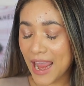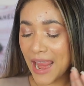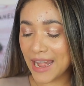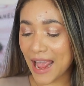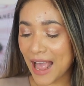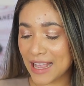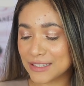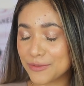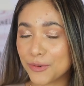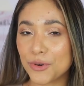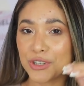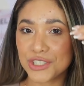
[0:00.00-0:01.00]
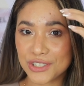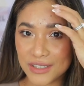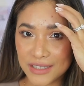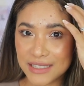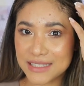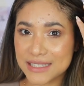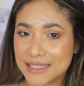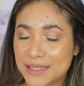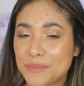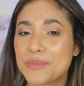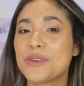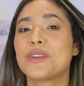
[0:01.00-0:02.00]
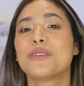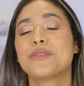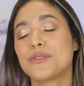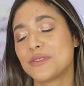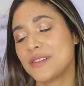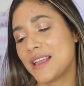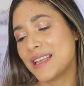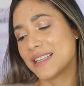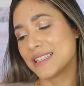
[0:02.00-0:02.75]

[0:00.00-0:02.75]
and as for Charlotte's beautiful